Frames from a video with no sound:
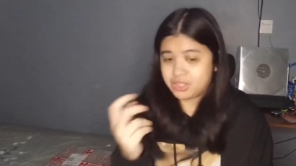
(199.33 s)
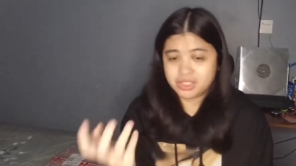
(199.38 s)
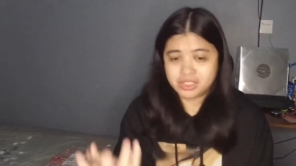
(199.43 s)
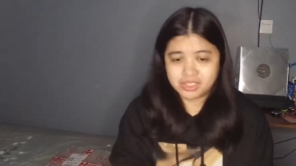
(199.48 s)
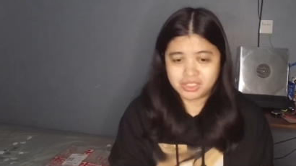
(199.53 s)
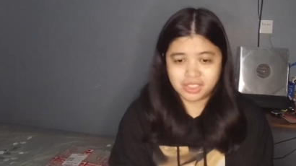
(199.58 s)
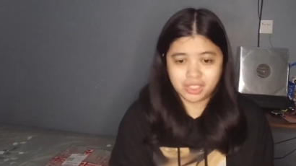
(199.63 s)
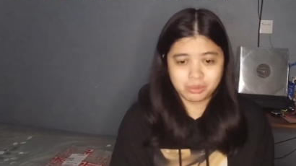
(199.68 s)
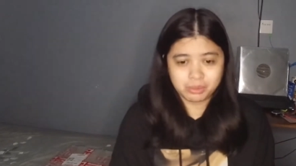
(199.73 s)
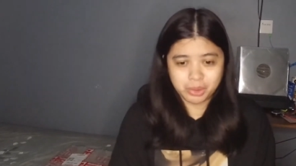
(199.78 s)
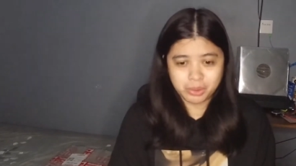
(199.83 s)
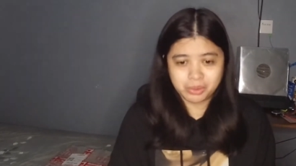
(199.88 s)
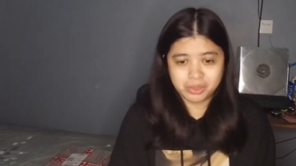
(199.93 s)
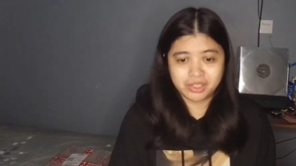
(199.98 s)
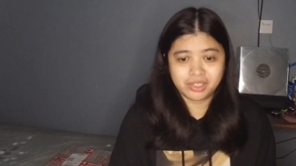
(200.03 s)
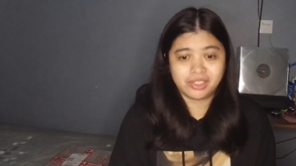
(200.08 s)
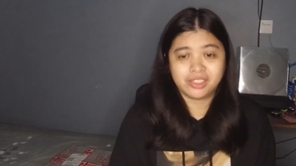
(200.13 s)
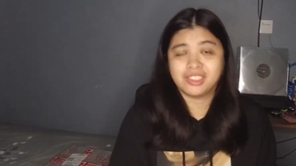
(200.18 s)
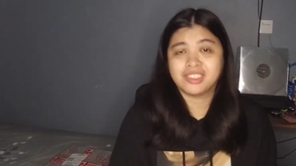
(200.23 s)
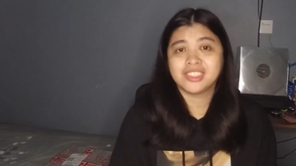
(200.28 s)
can tell me what
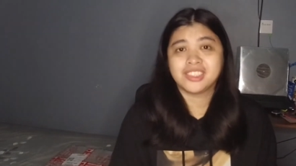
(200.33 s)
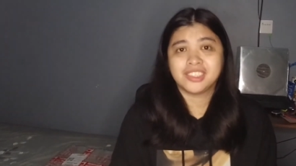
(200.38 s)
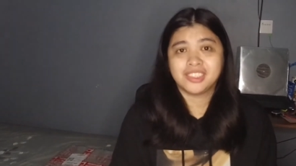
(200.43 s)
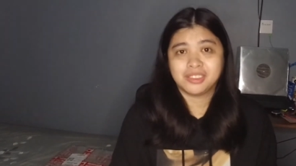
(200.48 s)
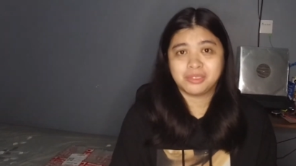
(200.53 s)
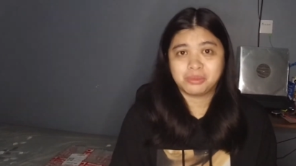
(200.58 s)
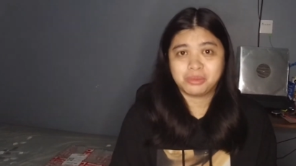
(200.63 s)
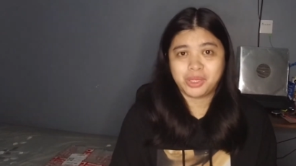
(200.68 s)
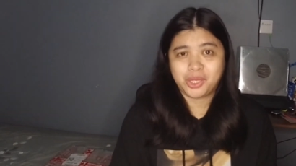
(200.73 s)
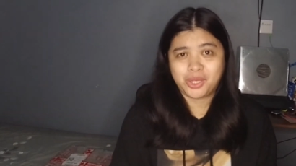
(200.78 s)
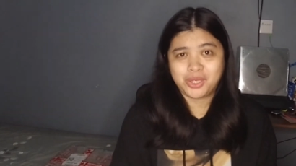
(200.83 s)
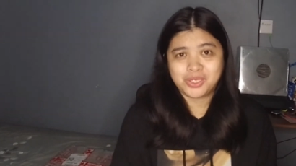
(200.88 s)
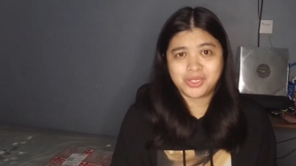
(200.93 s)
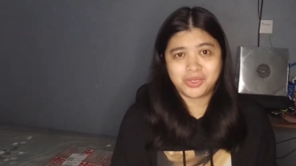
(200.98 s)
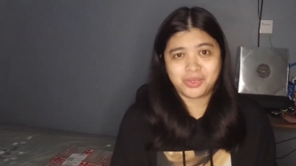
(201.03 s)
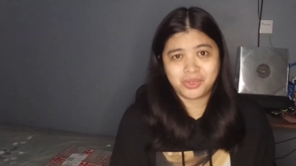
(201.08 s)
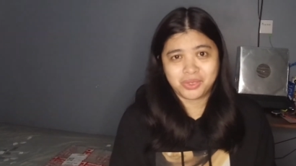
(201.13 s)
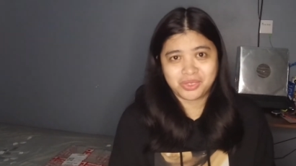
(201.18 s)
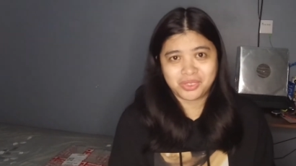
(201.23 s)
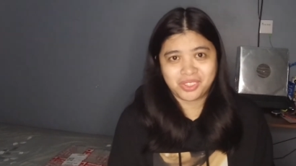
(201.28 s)
it is, then please
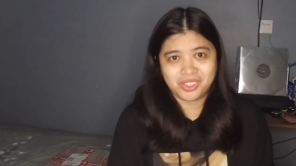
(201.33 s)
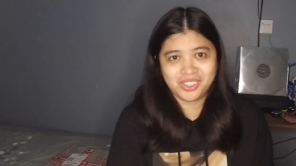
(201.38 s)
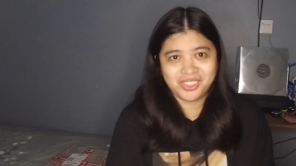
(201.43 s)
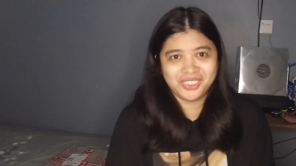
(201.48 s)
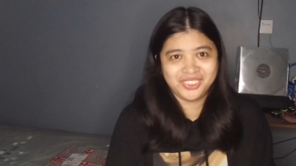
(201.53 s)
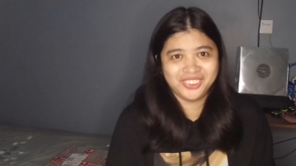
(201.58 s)
do so.